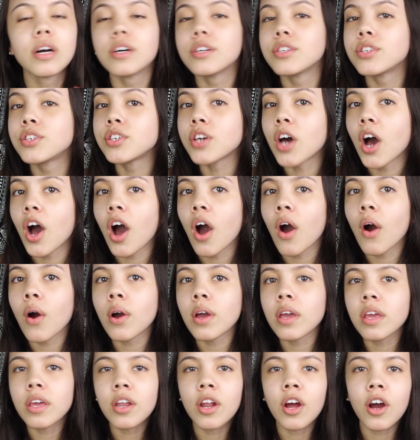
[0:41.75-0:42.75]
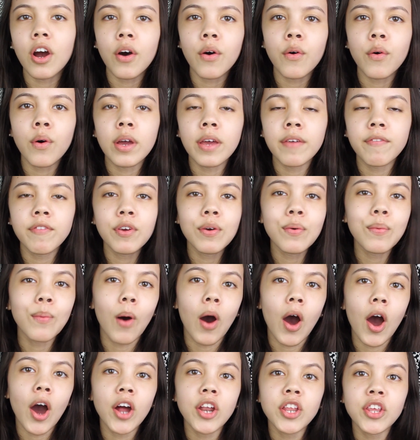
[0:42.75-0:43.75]
So, you know, if you
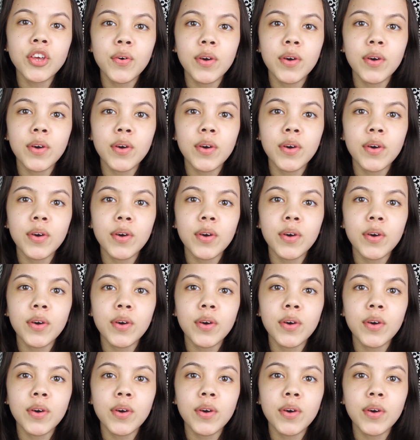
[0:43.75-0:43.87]
want,